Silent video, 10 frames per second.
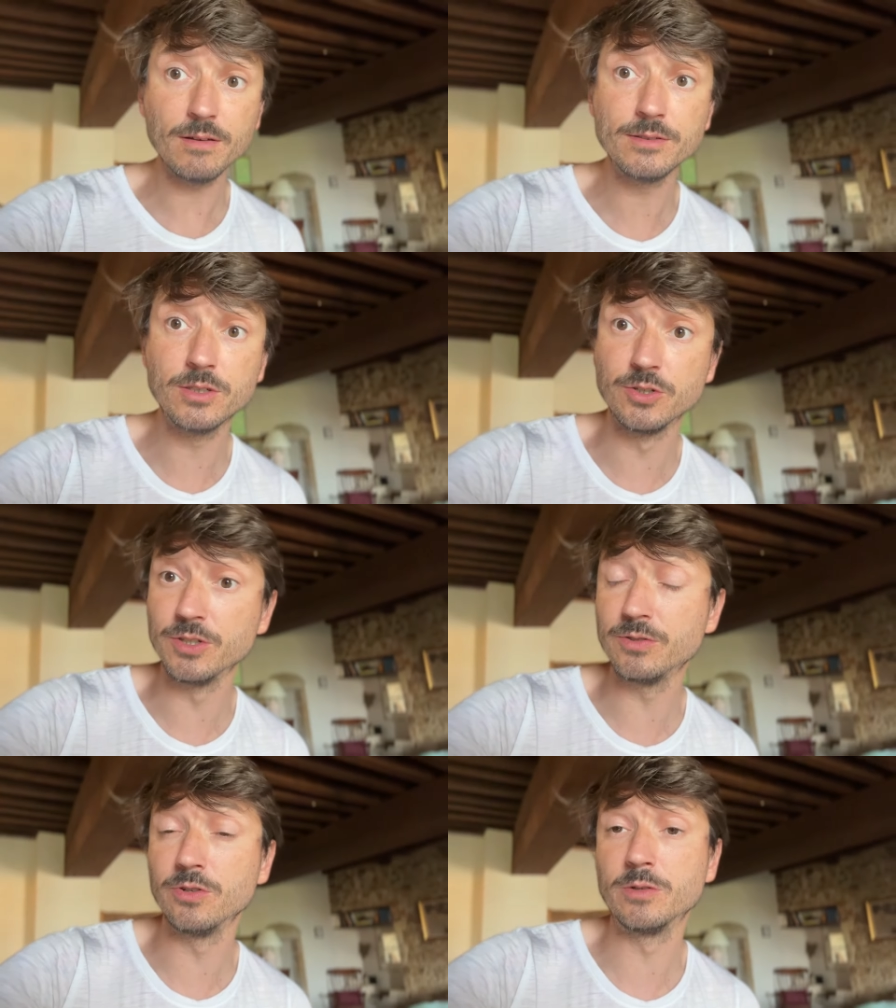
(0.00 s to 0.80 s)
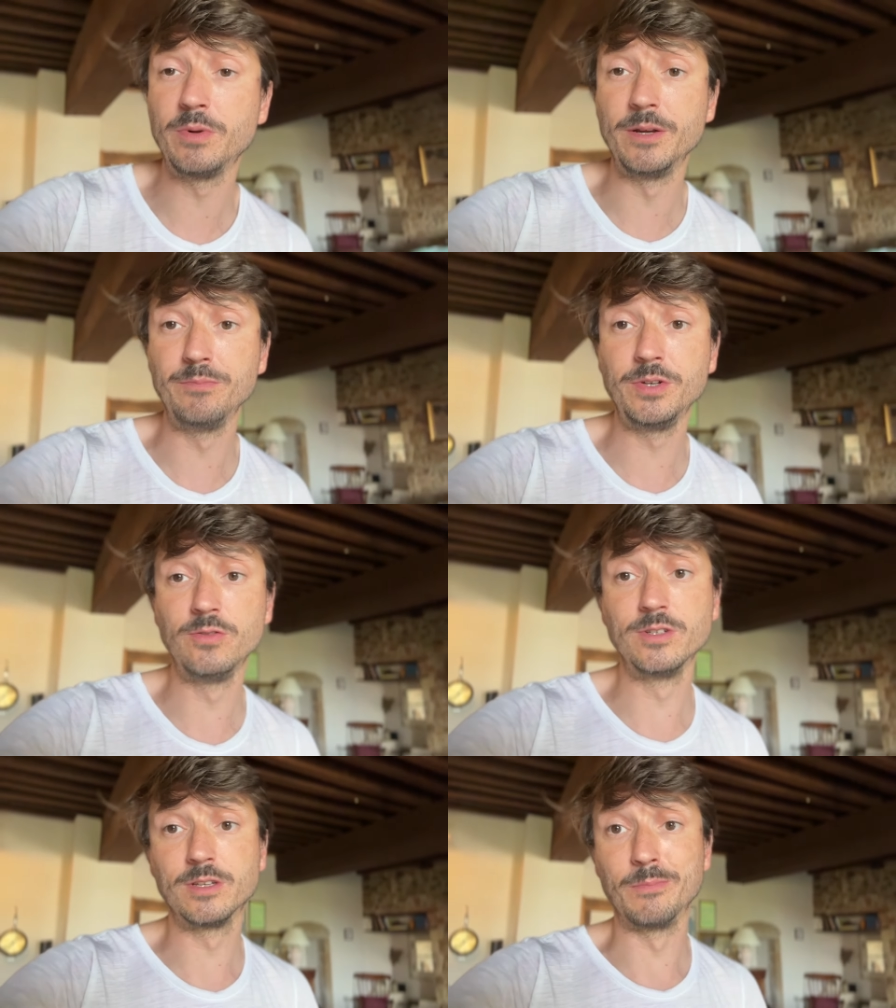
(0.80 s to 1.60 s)
So just to explain,
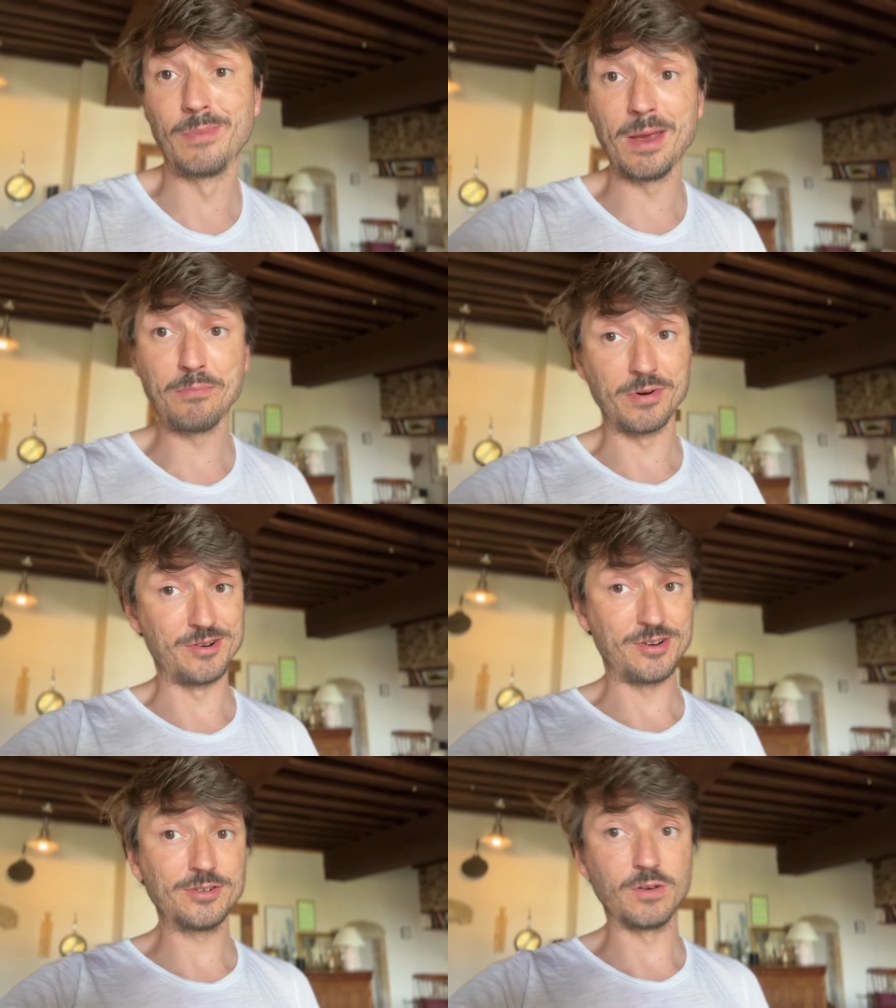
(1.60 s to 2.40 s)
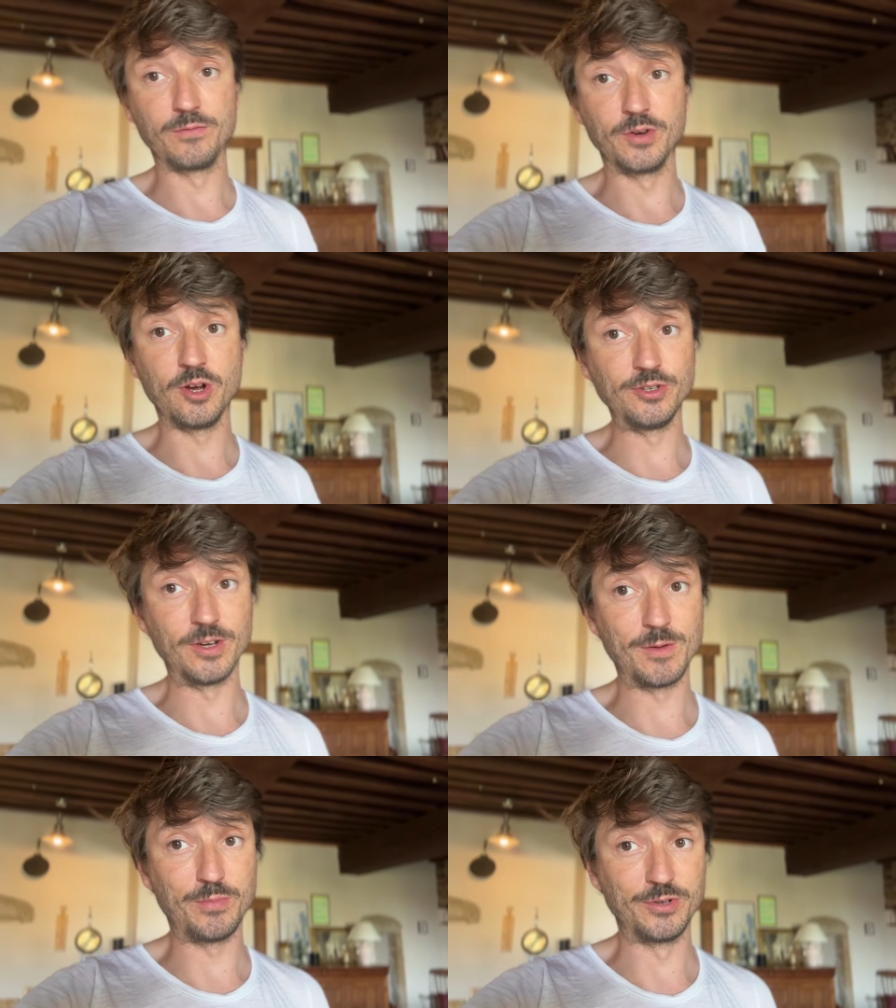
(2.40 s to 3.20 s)
Pineau is a byproduct of the
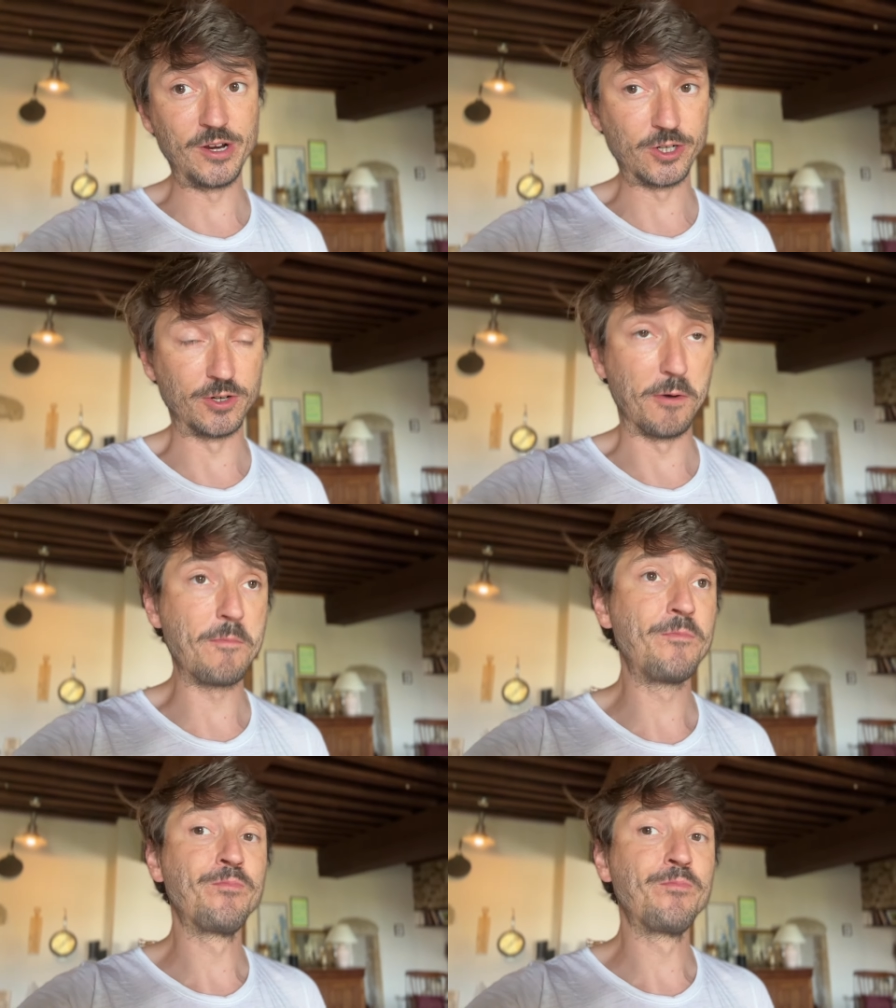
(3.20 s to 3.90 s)
cognac production.